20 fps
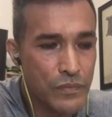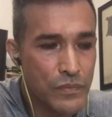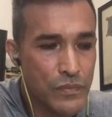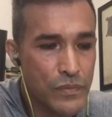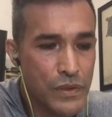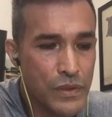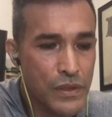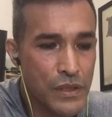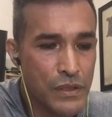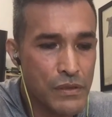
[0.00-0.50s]

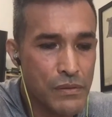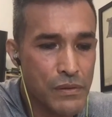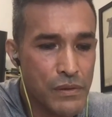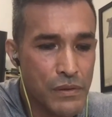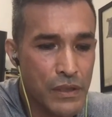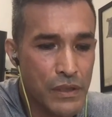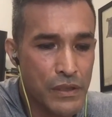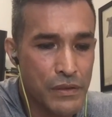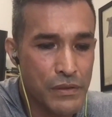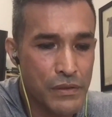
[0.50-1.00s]

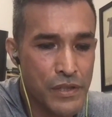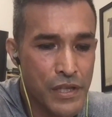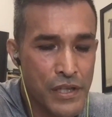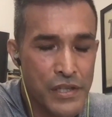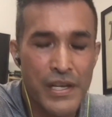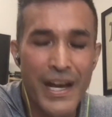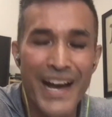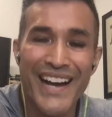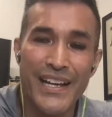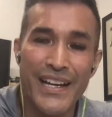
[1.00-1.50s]
the
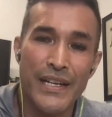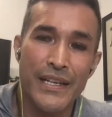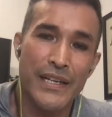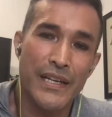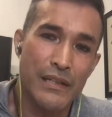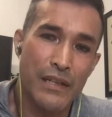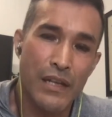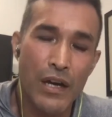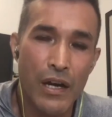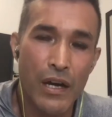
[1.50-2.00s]
society
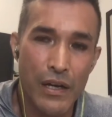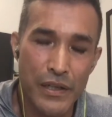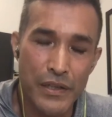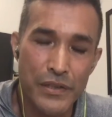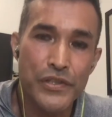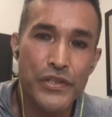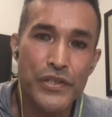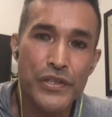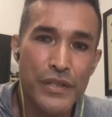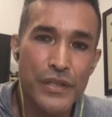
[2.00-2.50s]
at
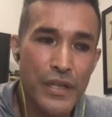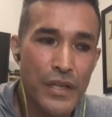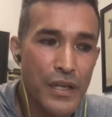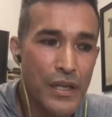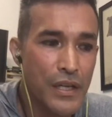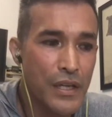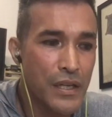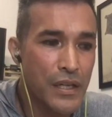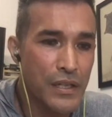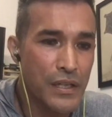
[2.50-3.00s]
large
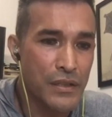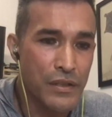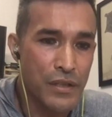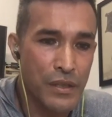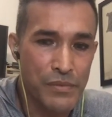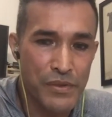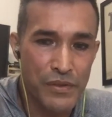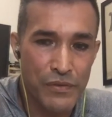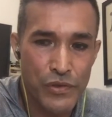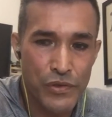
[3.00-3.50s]
in
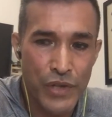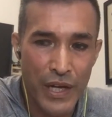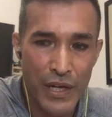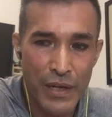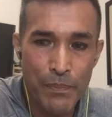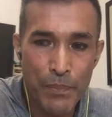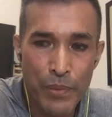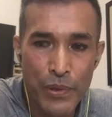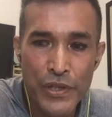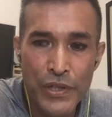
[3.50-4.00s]
terms of trying to
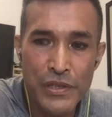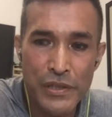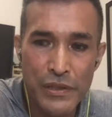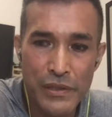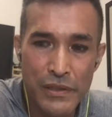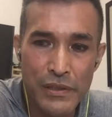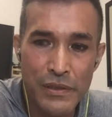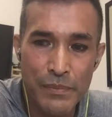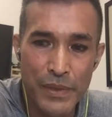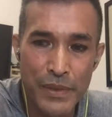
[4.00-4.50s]
push a
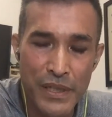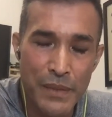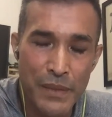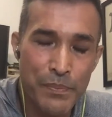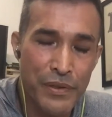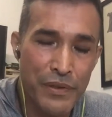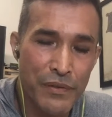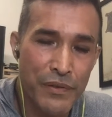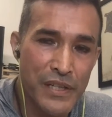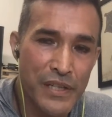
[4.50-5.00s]
little bit of
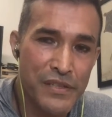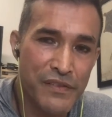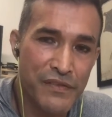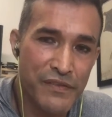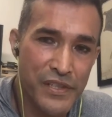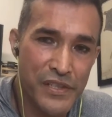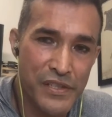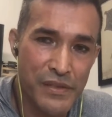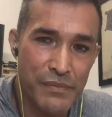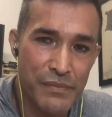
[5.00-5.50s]

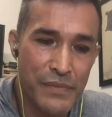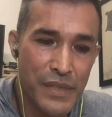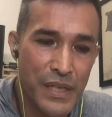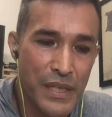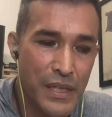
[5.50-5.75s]
progressivism.